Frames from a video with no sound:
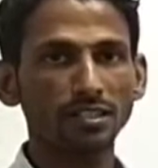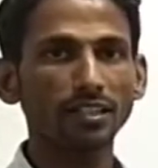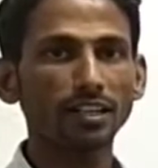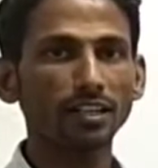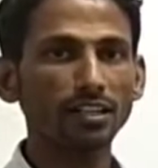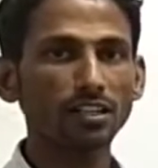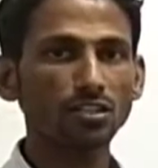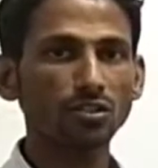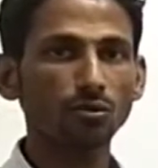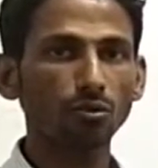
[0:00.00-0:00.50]
that
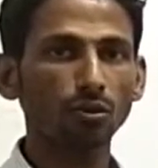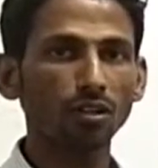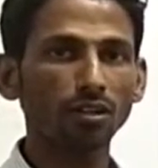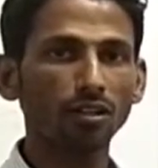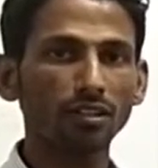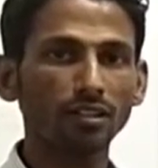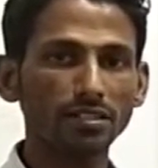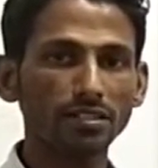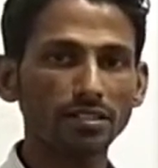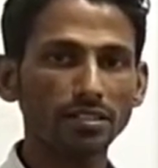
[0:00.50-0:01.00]
is
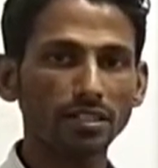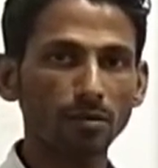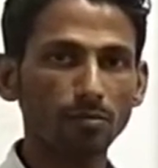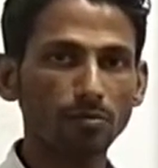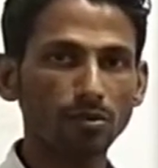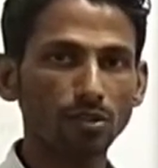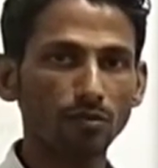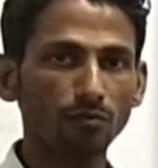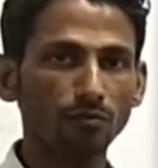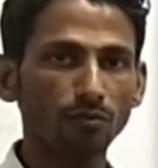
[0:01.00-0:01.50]
called
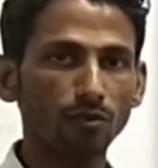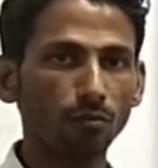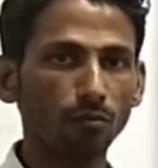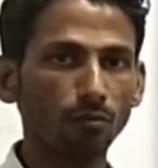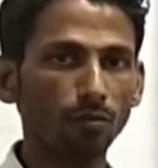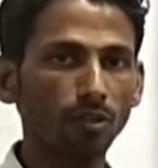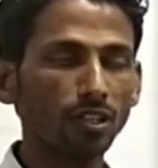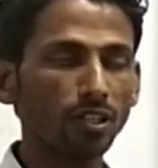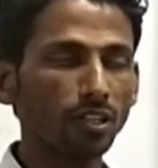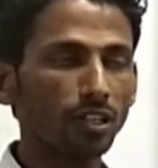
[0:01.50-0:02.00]
description
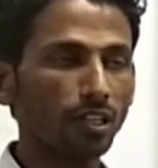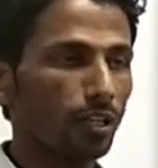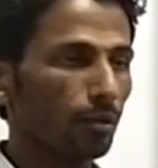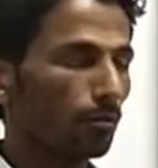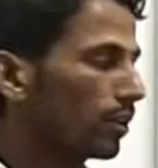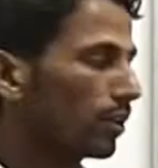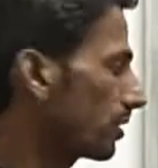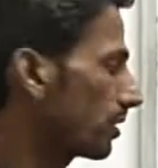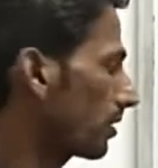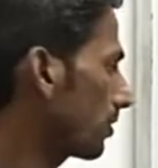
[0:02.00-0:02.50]
form.
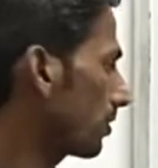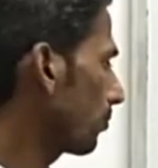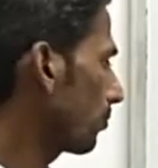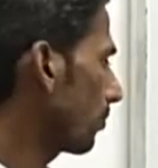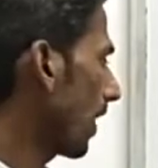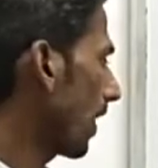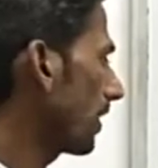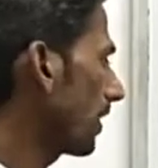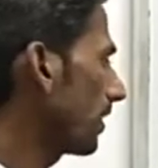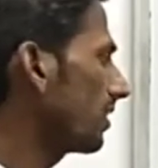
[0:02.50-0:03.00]
But to
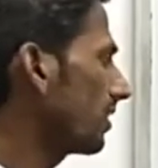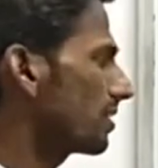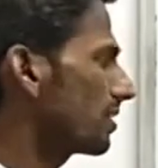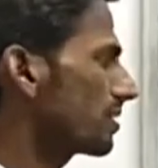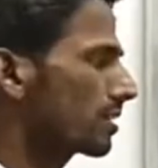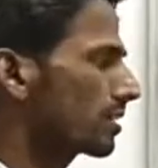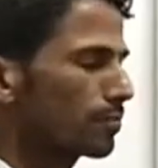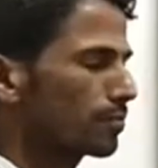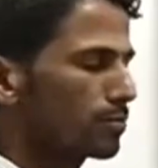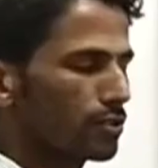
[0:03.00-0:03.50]
write the
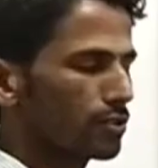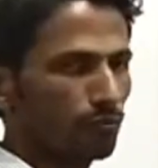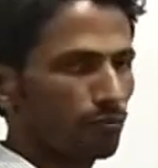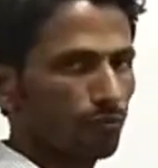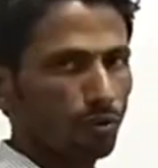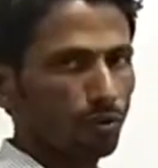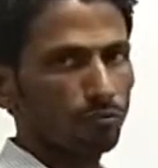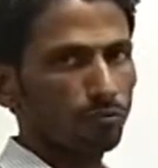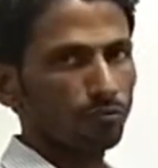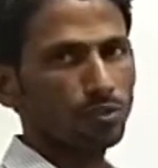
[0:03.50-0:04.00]
description
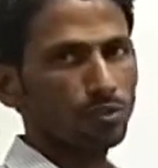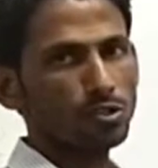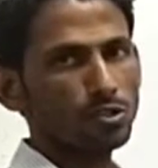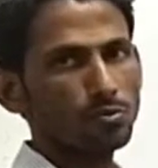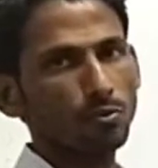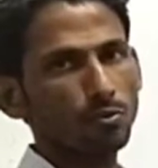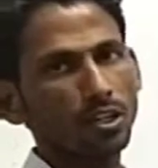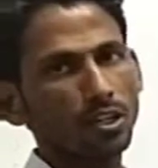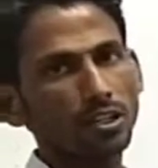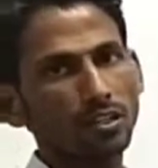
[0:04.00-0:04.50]
form, which
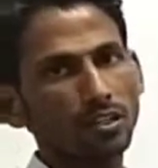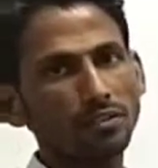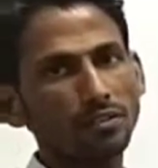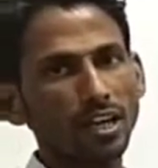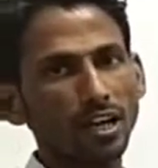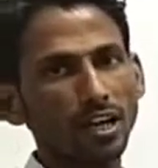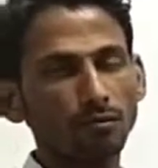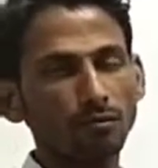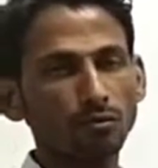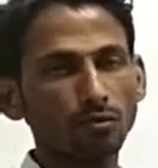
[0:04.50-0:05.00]
point we
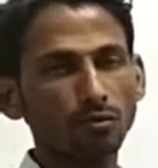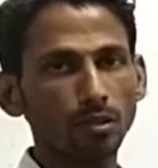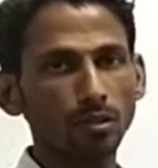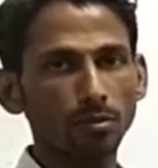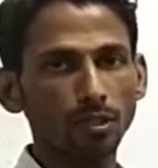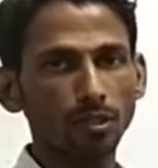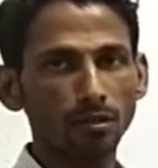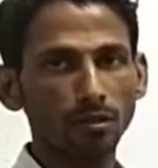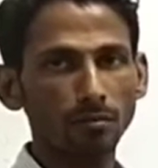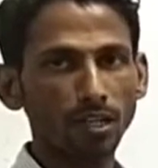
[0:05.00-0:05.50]
have to keep
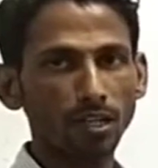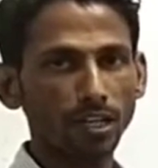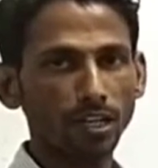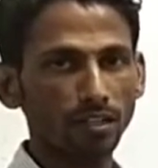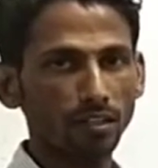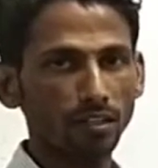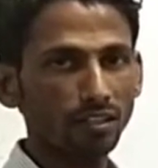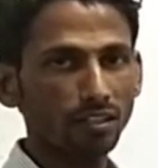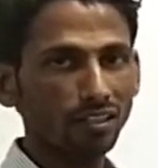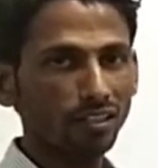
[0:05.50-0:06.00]
in our
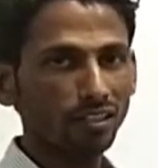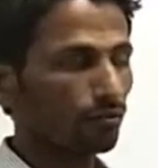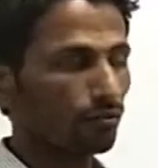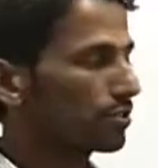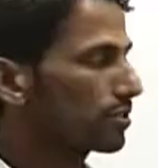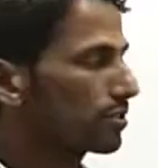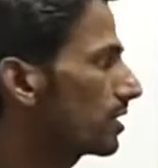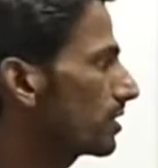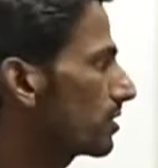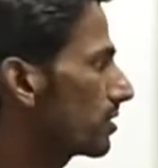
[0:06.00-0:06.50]
mind?
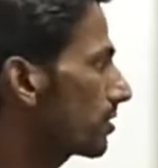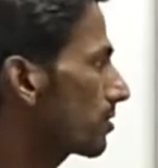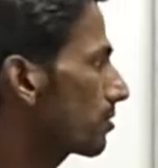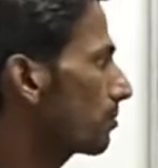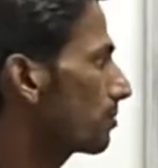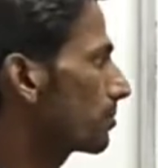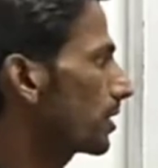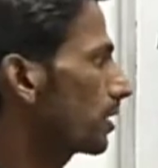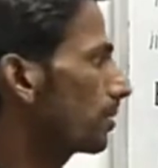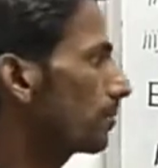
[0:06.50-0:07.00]
Firstly, just
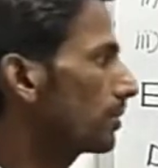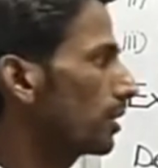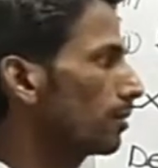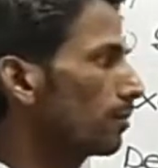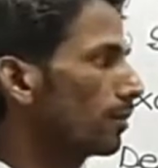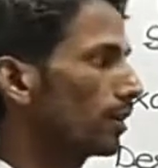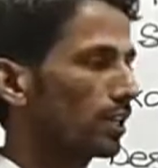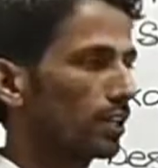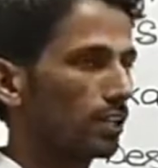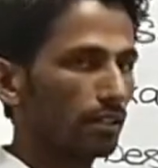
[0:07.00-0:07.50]
observe the
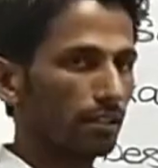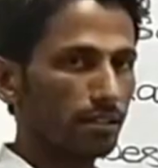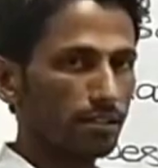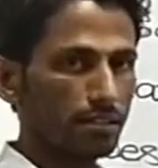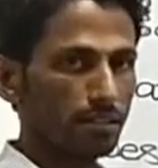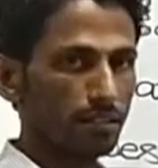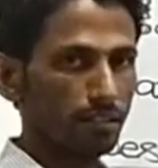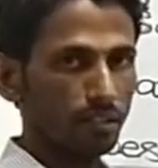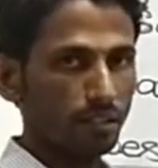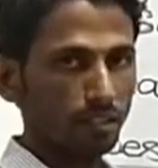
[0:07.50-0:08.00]

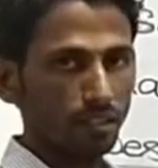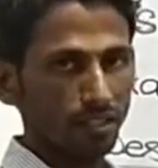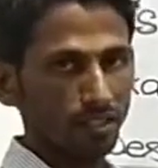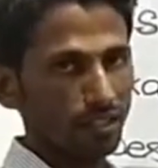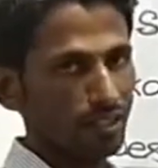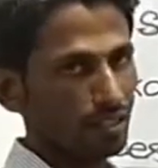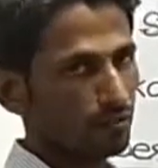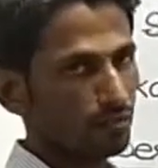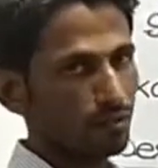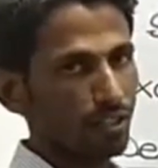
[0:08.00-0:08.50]
numericals
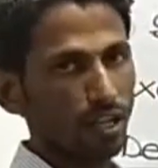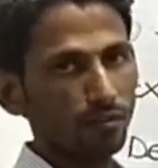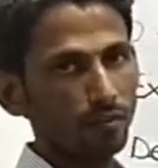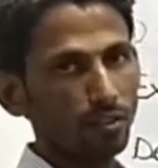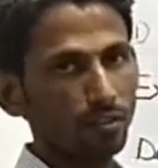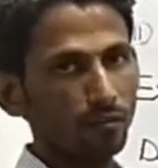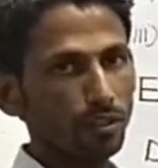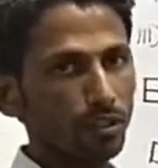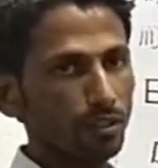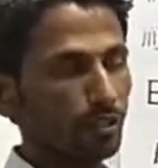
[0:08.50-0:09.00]
that we have
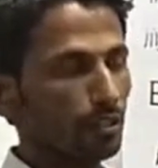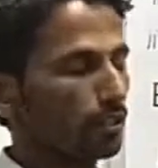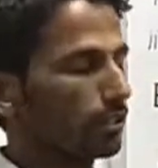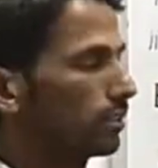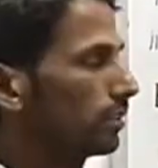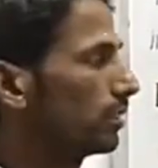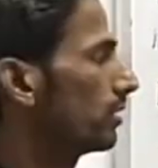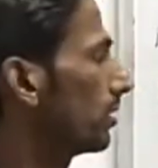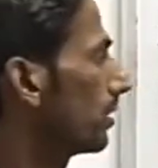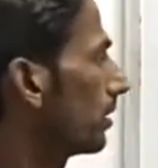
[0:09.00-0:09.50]
given
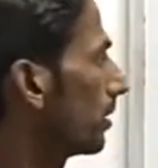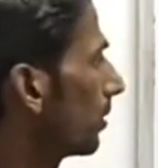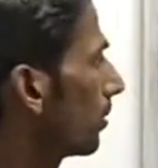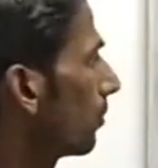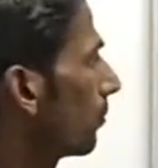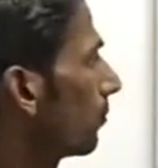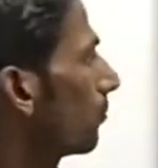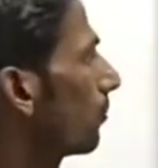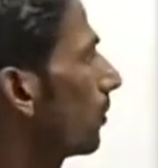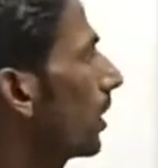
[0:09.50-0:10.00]
here.
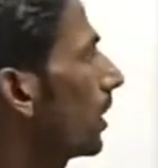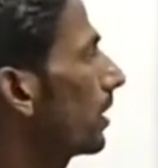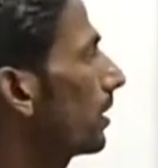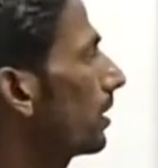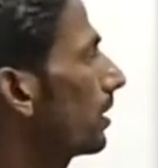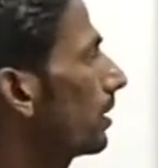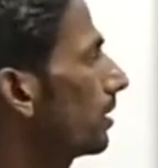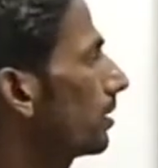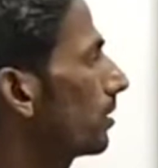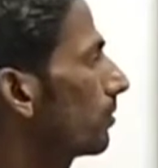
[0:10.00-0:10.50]

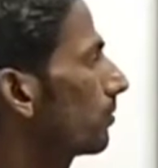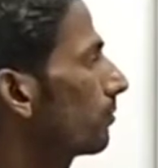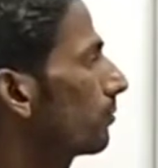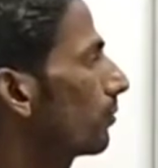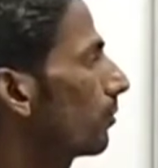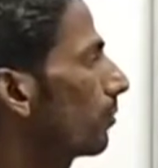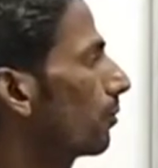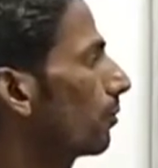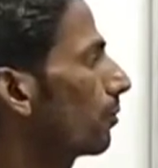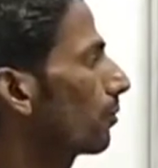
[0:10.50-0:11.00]
1,
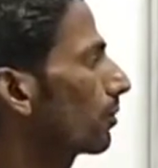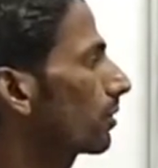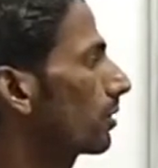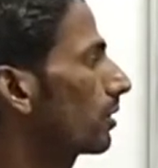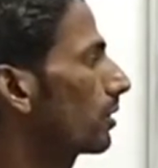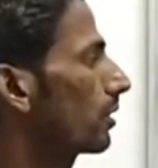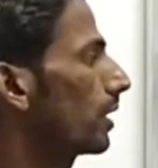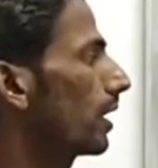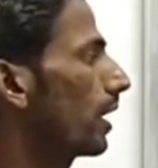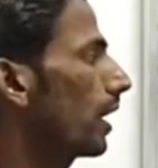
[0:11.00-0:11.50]

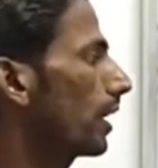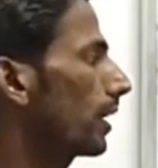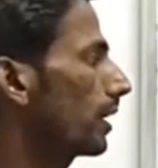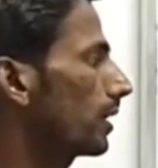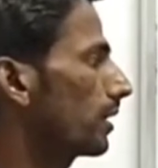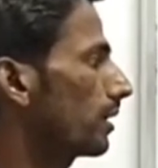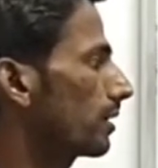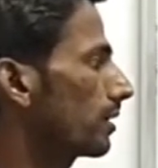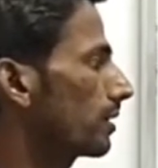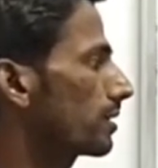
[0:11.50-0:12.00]
4,
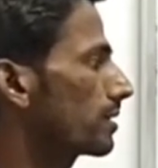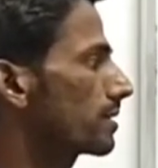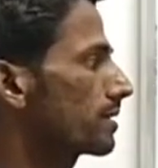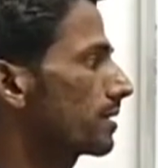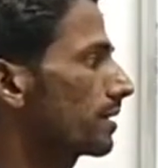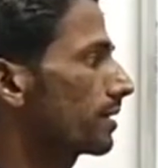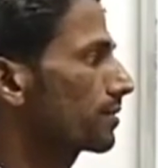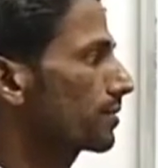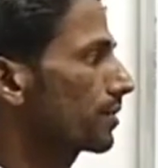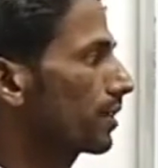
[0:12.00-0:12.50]
9,
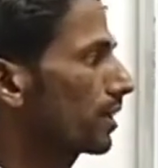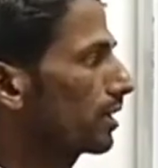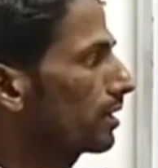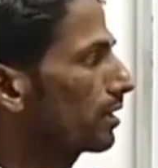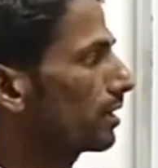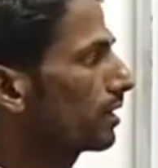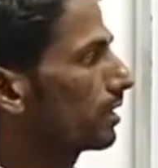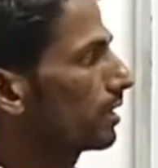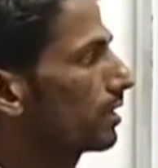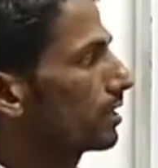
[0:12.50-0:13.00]

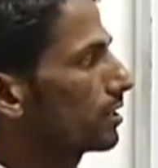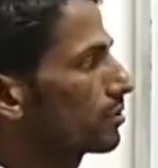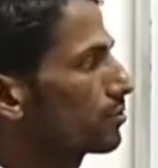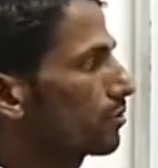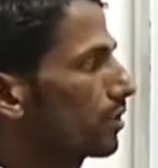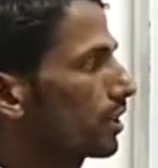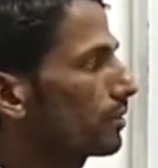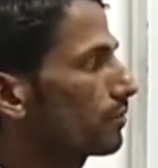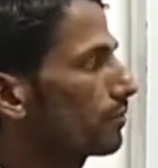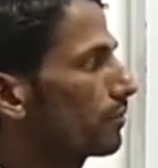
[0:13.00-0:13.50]
16,
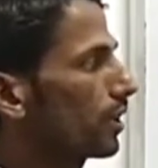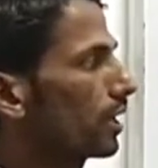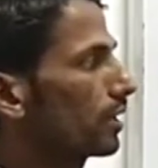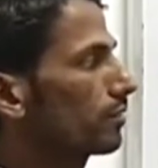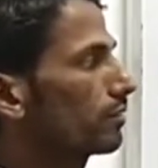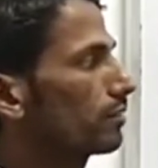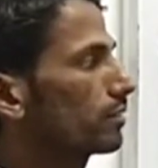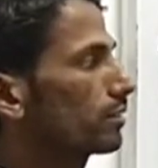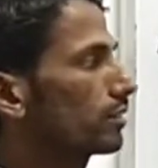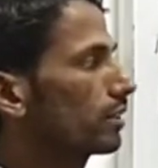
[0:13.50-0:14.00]

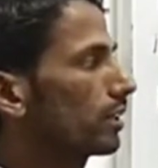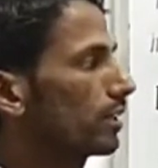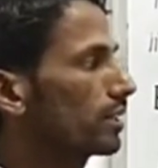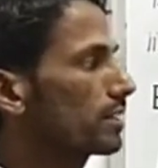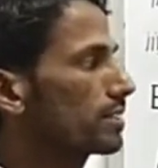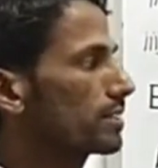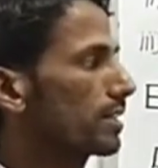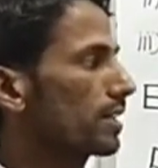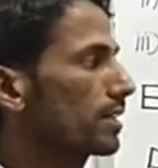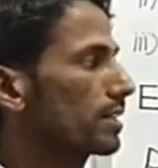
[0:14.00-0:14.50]
25,
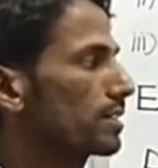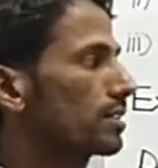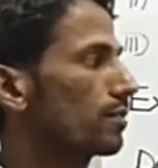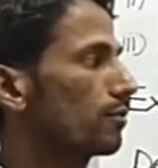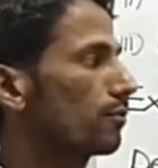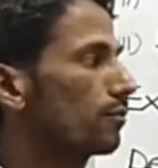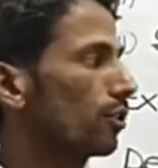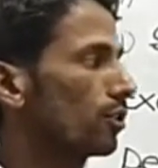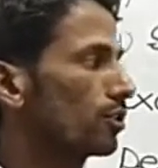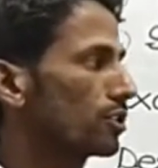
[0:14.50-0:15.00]

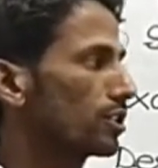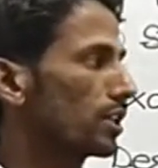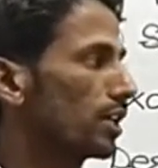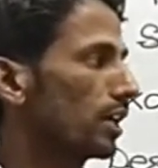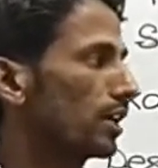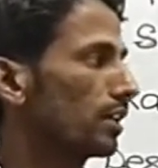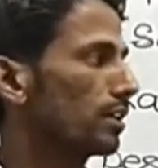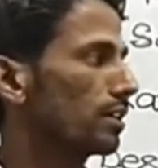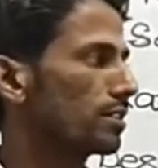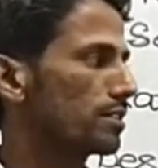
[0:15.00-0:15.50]
36,
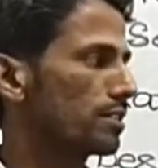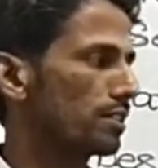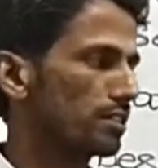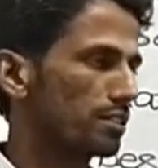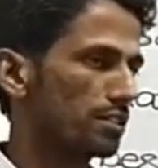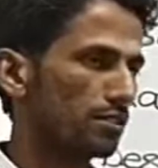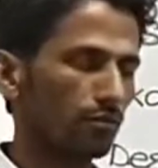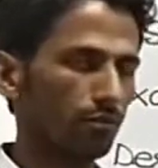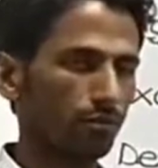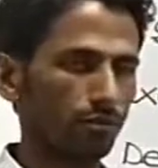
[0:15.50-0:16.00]
49,
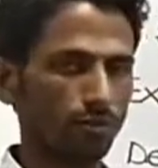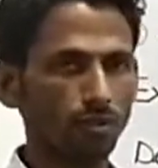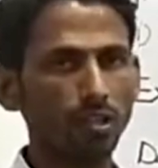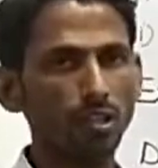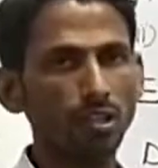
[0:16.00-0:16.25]
60.